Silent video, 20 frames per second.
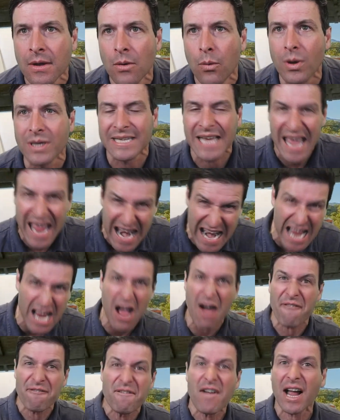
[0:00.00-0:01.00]
was hitting
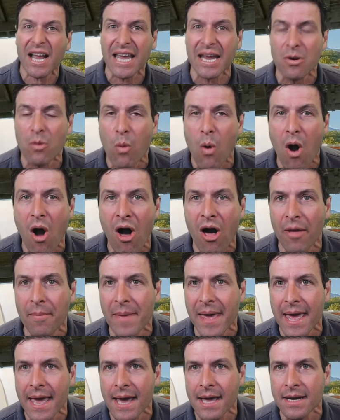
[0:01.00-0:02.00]
a fucking wall,
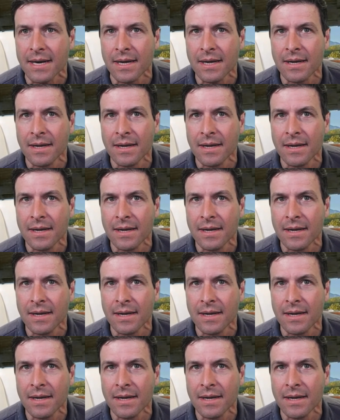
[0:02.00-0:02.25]
man.